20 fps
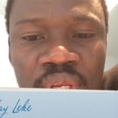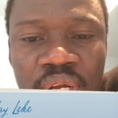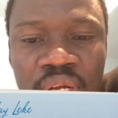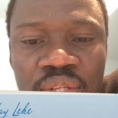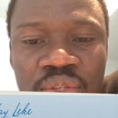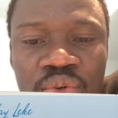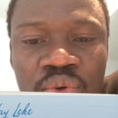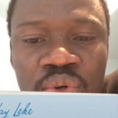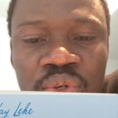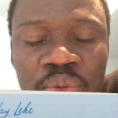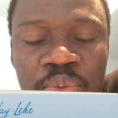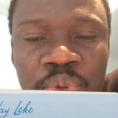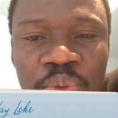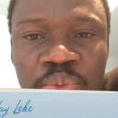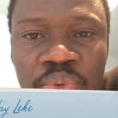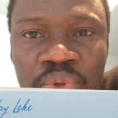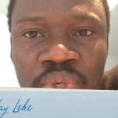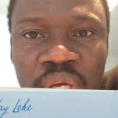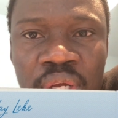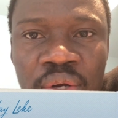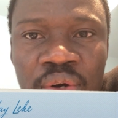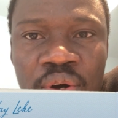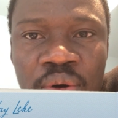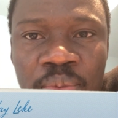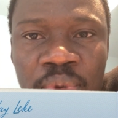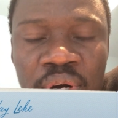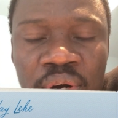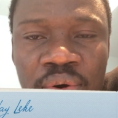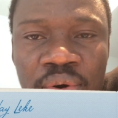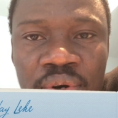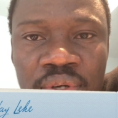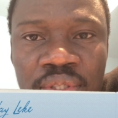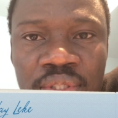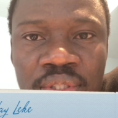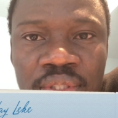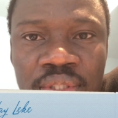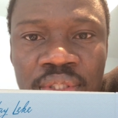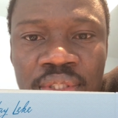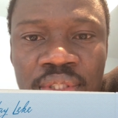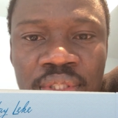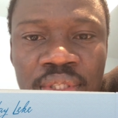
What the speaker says: and to all the people that you come across.